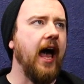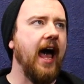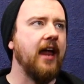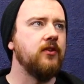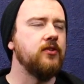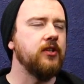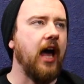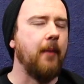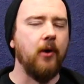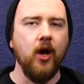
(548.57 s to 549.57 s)
And
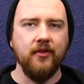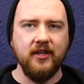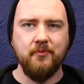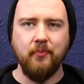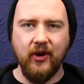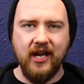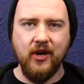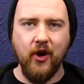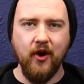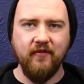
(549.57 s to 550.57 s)
I bought this
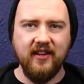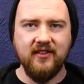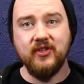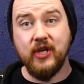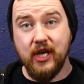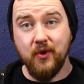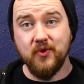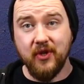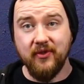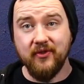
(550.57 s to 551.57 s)
pre-COVID to
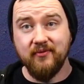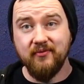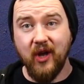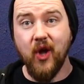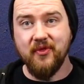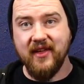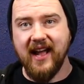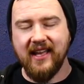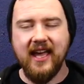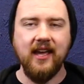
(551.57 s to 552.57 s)
use on
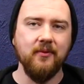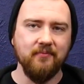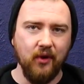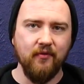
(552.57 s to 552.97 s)
that gig.